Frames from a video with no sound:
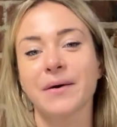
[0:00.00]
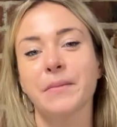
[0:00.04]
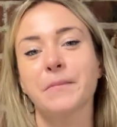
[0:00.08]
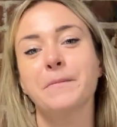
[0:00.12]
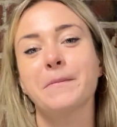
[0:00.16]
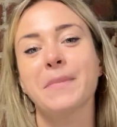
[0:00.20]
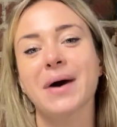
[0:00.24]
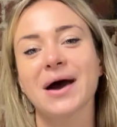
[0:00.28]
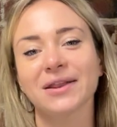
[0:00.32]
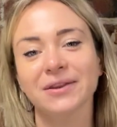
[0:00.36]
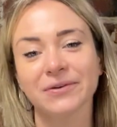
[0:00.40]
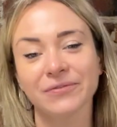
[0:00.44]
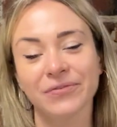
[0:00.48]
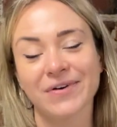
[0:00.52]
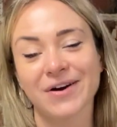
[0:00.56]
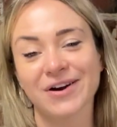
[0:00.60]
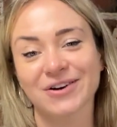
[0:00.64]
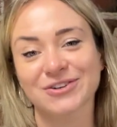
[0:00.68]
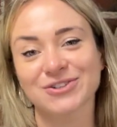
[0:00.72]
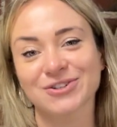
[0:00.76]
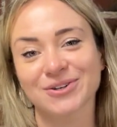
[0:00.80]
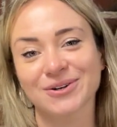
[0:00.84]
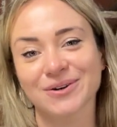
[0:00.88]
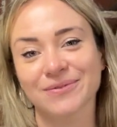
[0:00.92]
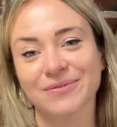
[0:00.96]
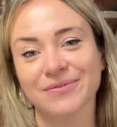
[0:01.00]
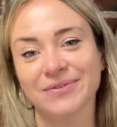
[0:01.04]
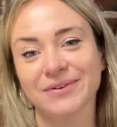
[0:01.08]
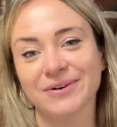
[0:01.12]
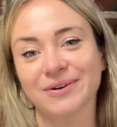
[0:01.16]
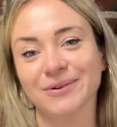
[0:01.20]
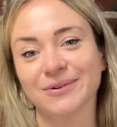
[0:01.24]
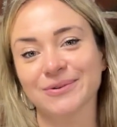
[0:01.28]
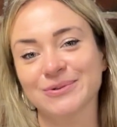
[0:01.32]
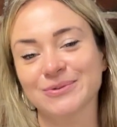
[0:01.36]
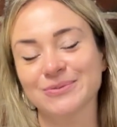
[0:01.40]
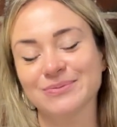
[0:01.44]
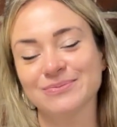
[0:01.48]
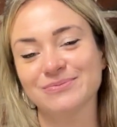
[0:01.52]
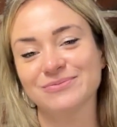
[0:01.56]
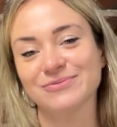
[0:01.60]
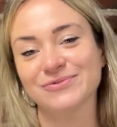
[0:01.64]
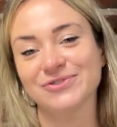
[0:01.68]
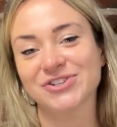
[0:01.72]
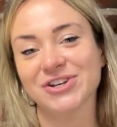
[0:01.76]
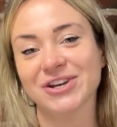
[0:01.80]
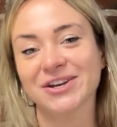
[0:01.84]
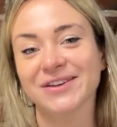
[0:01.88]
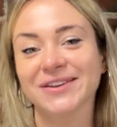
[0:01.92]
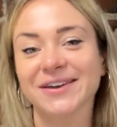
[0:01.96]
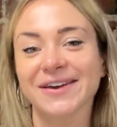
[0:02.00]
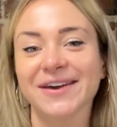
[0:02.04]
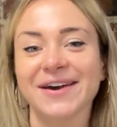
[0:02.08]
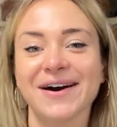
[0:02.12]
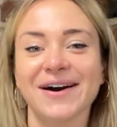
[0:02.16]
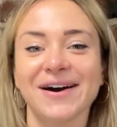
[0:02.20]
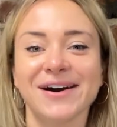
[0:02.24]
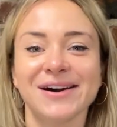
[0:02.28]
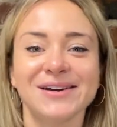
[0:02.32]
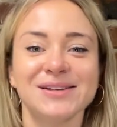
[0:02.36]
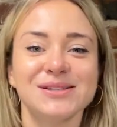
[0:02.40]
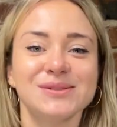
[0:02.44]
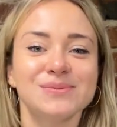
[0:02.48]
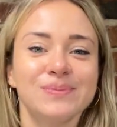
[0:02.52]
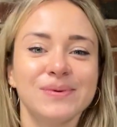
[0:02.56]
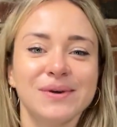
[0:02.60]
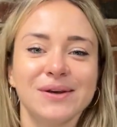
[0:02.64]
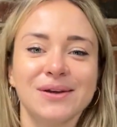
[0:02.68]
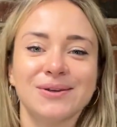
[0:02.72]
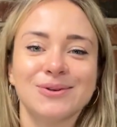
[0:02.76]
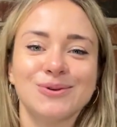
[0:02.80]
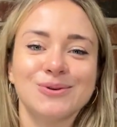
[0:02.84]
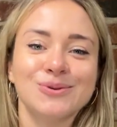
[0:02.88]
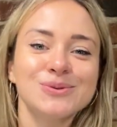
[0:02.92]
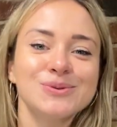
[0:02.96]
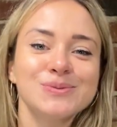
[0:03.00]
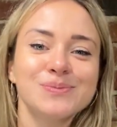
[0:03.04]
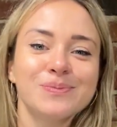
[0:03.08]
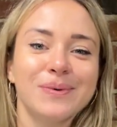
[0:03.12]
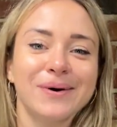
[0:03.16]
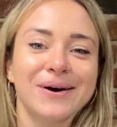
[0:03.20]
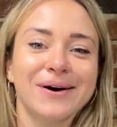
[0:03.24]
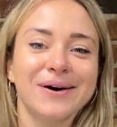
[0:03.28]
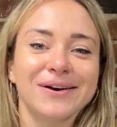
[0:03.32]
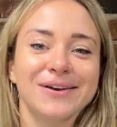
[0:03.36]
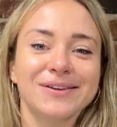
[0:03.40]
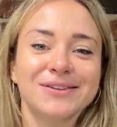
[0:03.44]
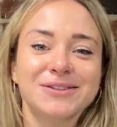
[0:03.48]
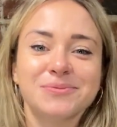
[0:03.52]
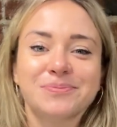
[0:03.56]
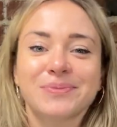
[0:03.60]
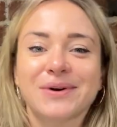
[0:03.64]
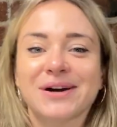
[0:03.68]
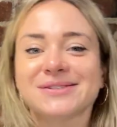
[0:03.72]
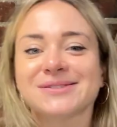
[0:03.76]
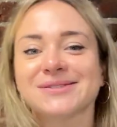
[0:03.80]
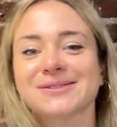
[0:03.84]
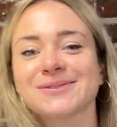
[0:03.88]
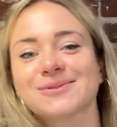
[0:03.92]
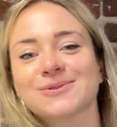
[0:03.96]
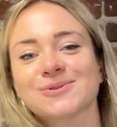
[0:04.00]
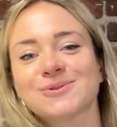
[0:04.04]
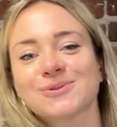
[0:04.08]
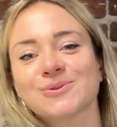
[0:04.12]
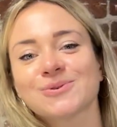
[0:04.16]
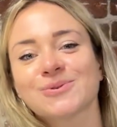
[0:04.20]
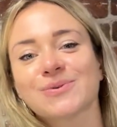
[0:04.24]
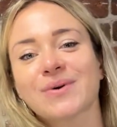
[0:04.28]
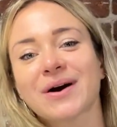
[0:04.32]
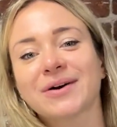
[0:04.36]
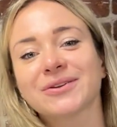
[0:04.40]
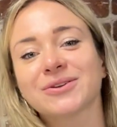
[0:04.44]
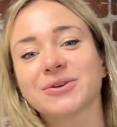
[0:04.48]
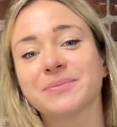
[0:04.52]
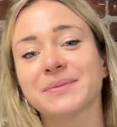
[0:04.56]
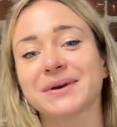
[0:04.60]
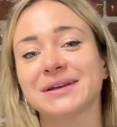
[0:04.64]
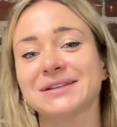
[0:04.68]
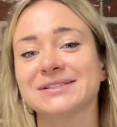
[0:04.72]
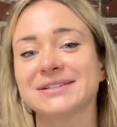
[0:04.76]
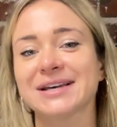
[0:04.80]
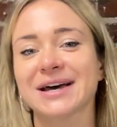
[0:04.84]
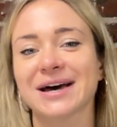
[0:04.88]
Manufacturing field. GenAI is being used by enterprises to automate